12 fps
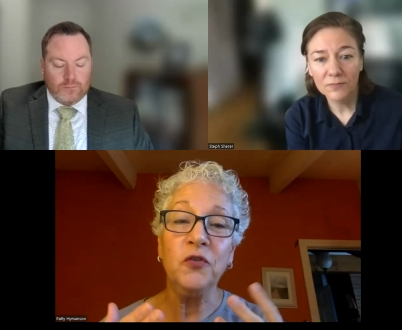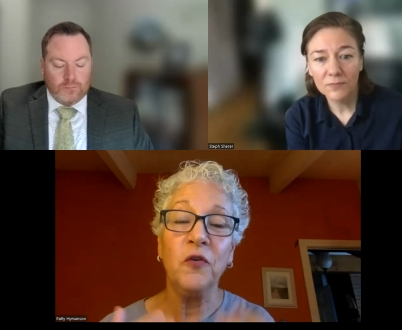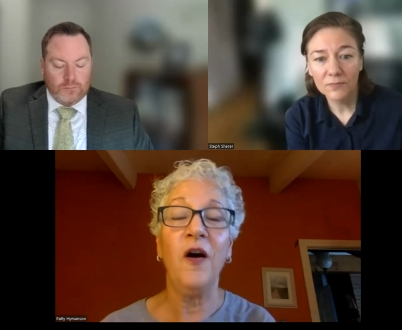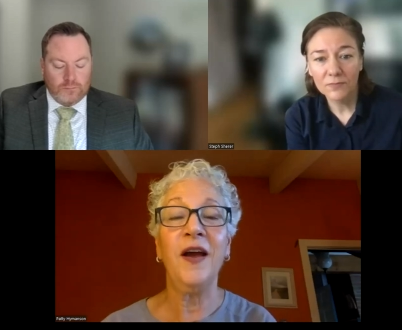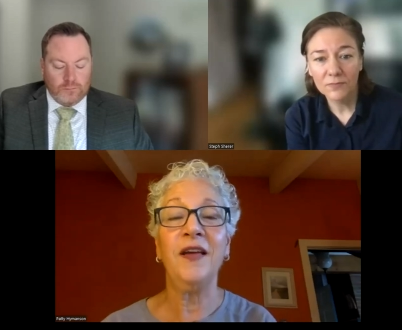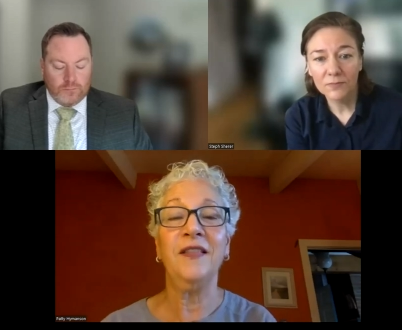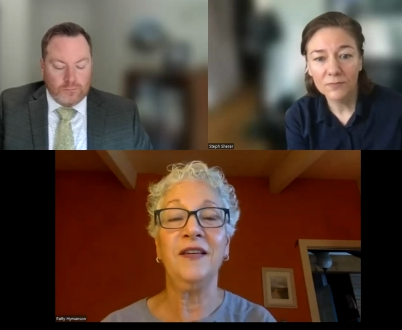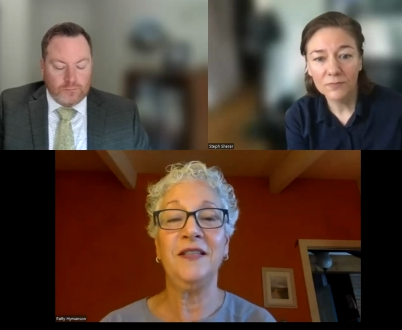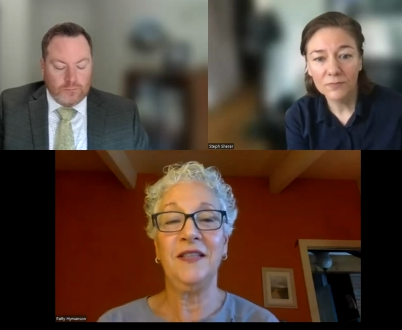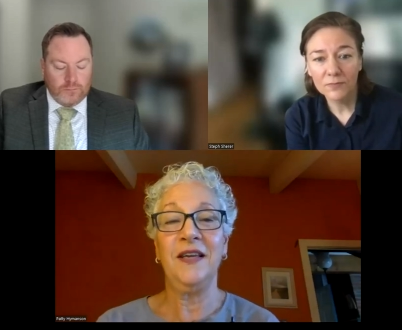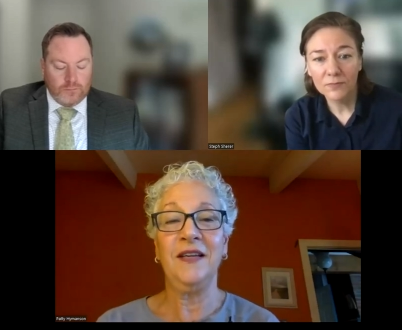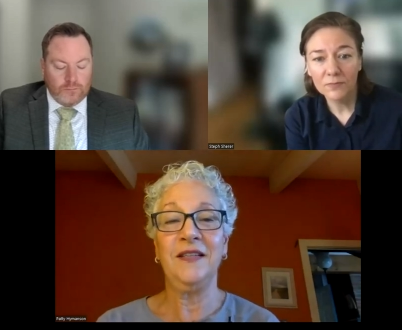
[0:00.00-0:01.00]
Speaker 1: drawing
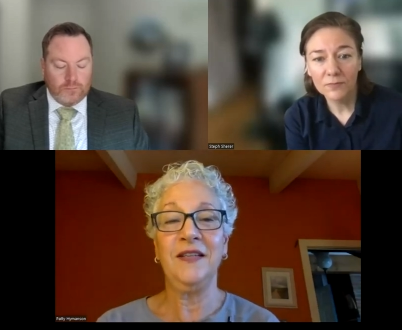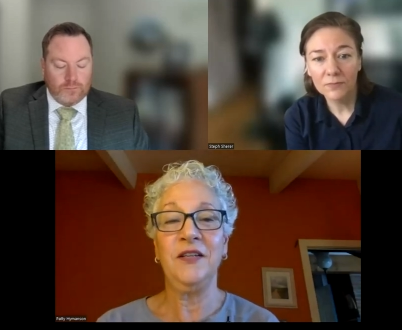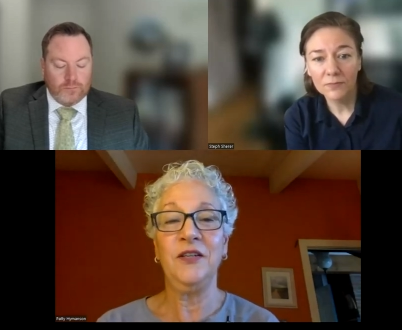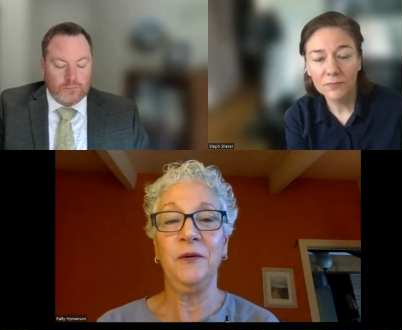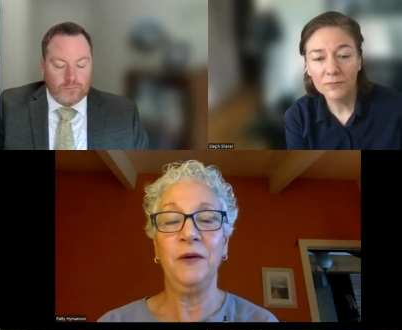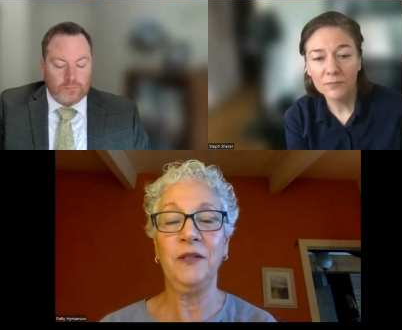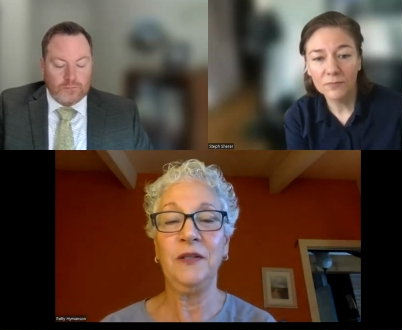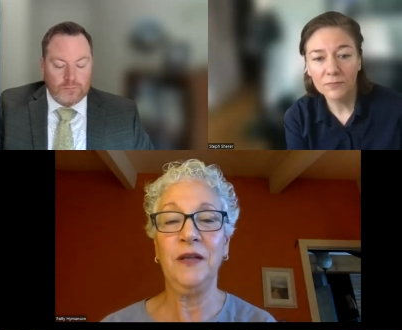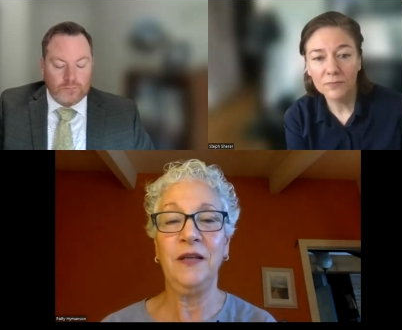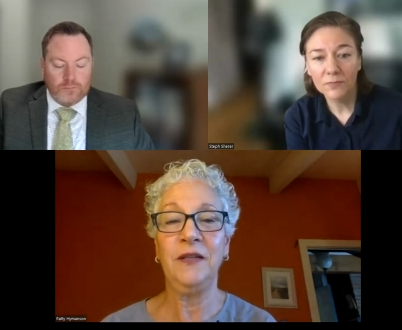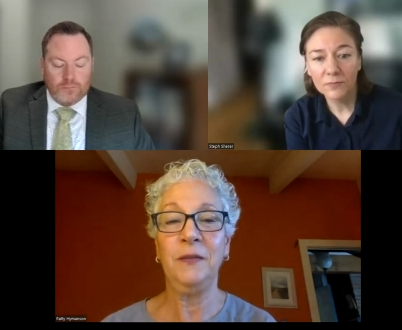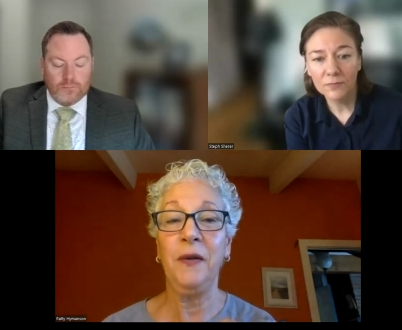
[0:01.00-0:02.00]
these things into its,
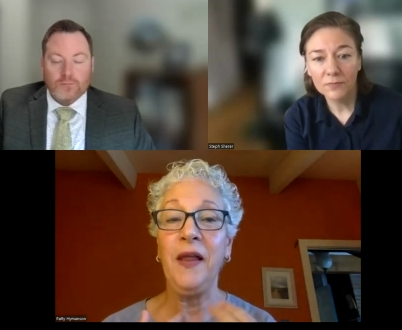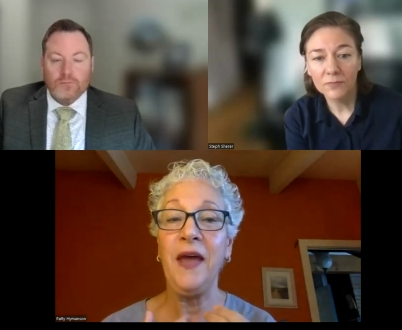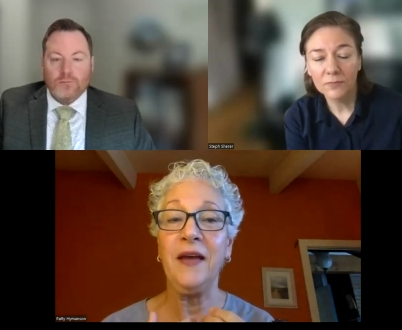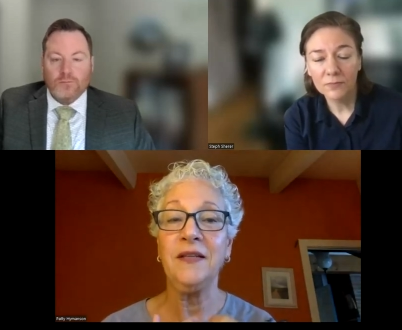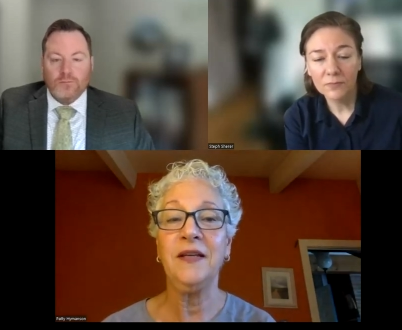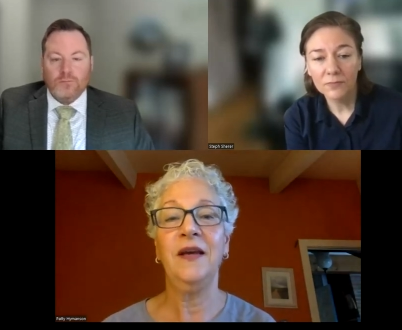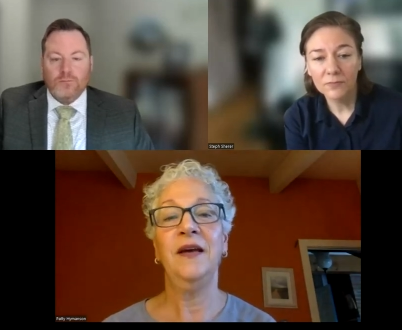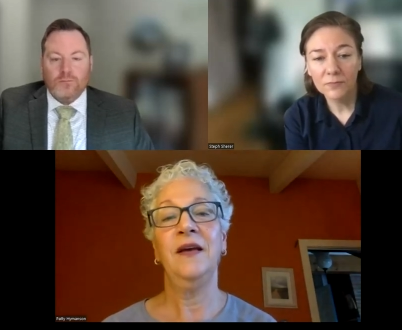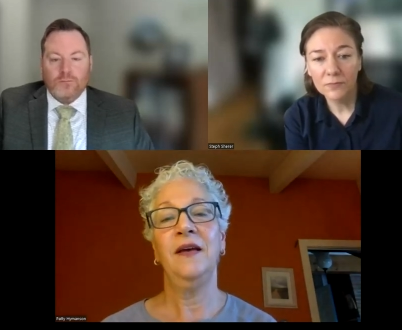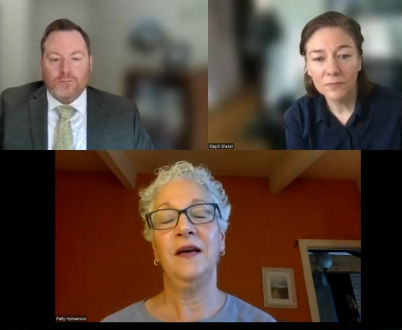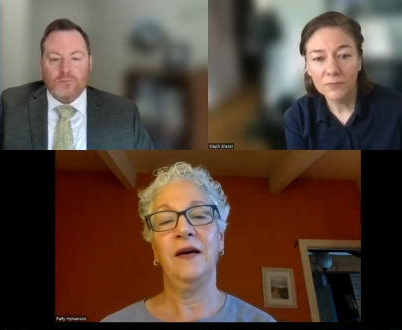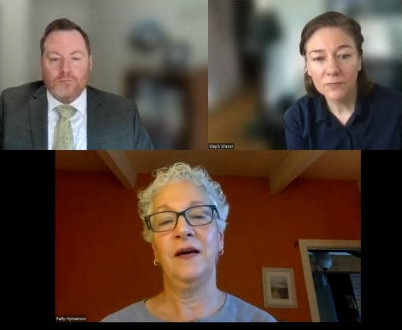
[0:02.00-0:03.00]
its plant.
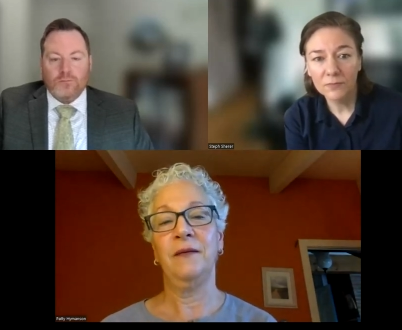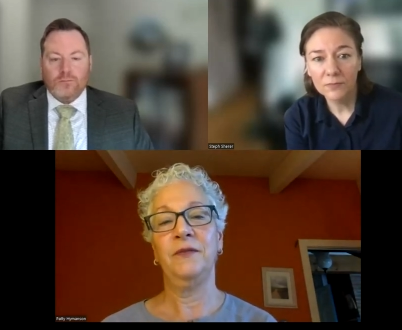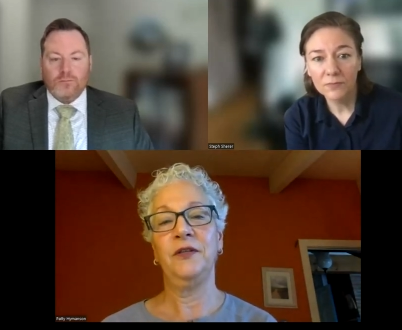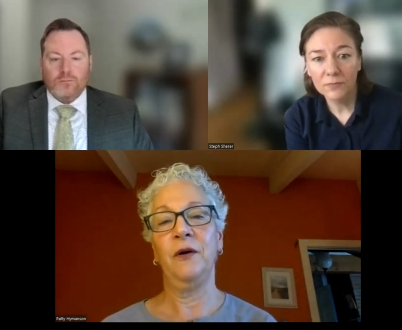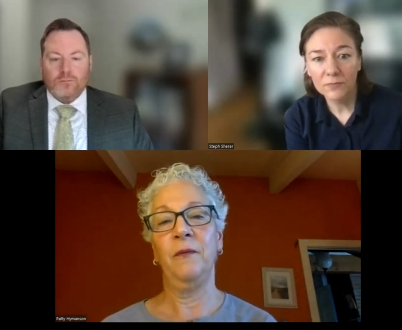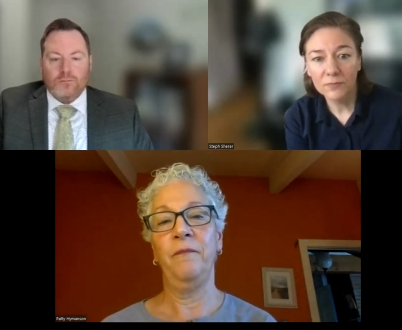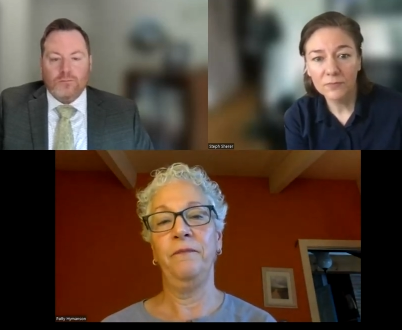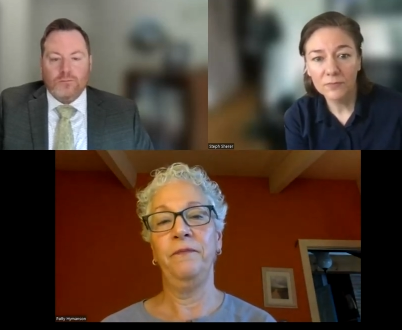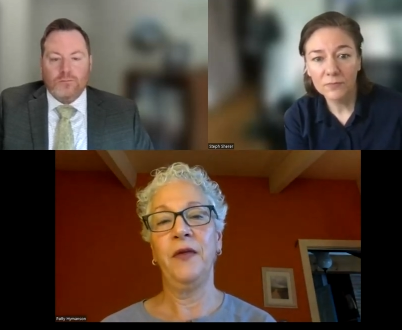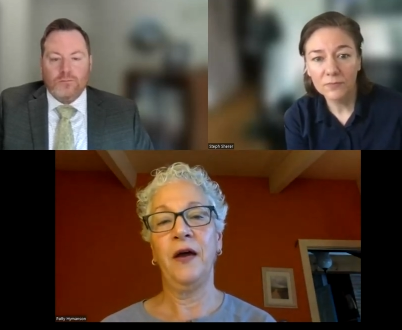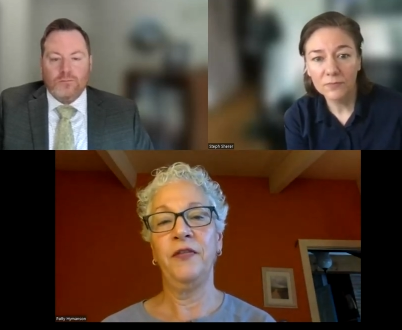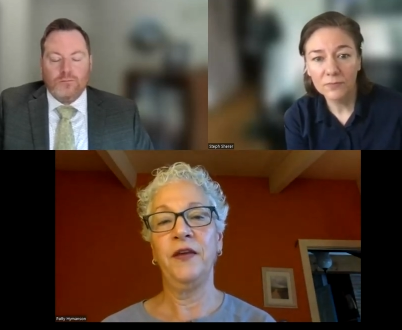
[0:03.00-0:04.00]
Um, so
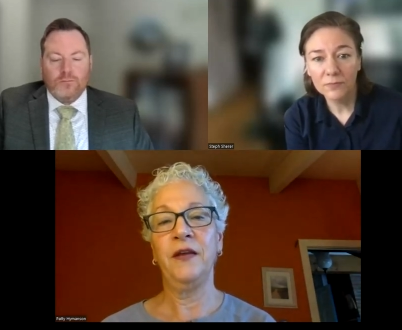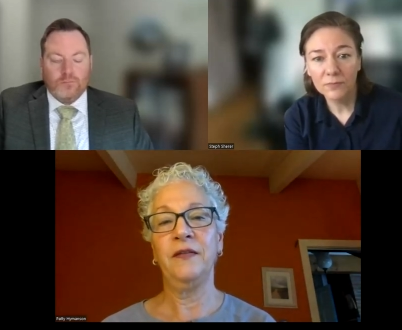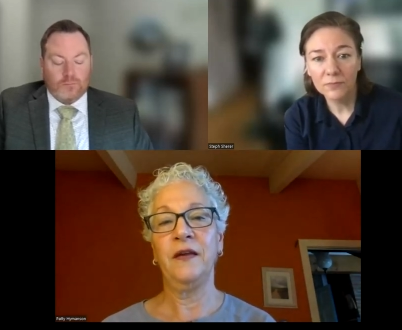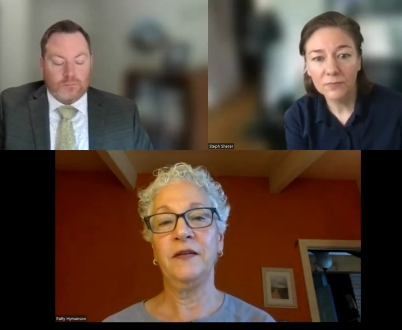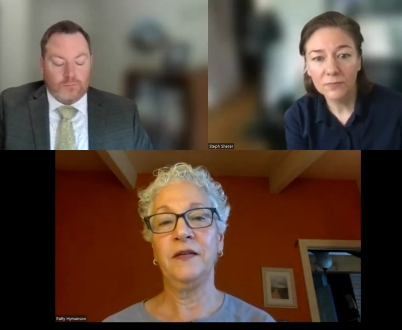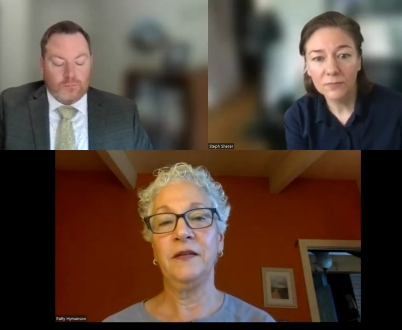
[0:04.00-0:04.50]
I think the,